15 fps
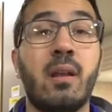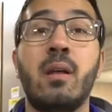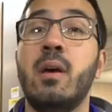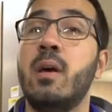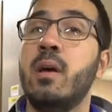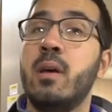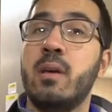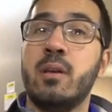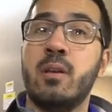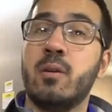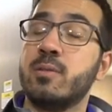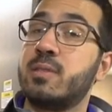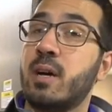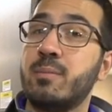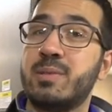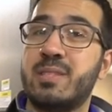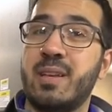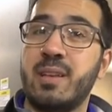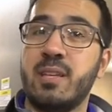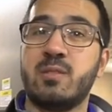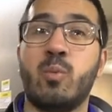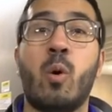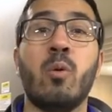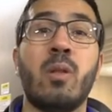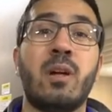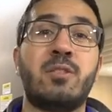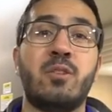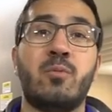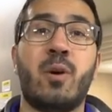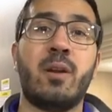it, you know, some cities won't
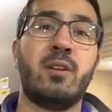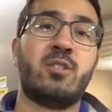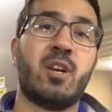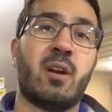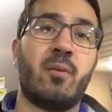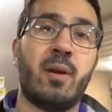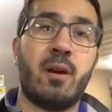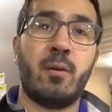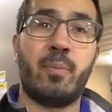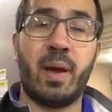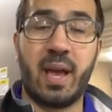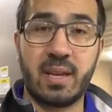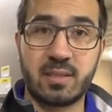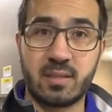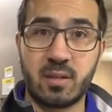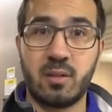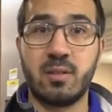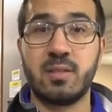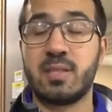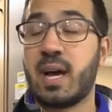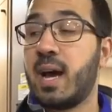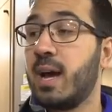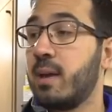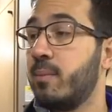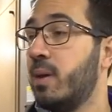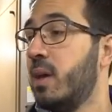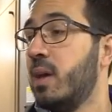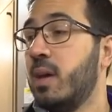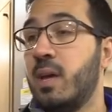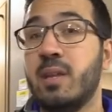let you run a generator past certain time.
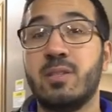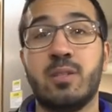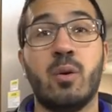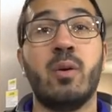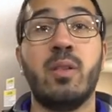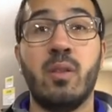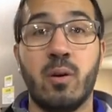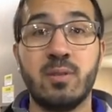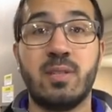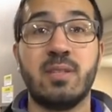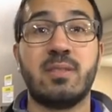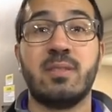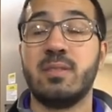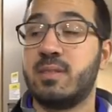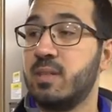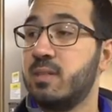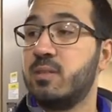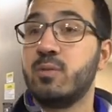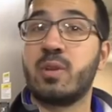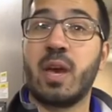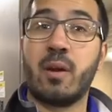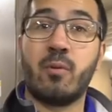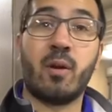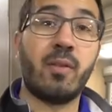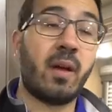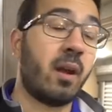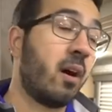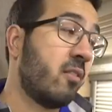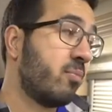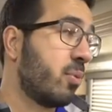And so in those instances, you can run
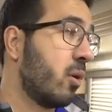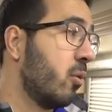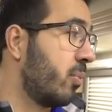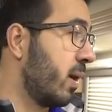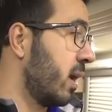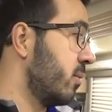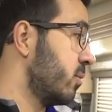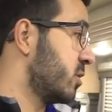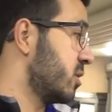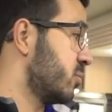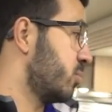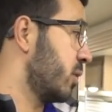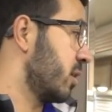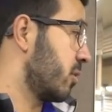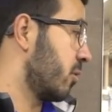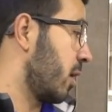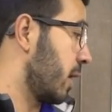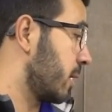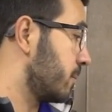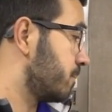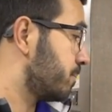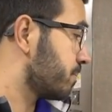that off propane, which is pretty great.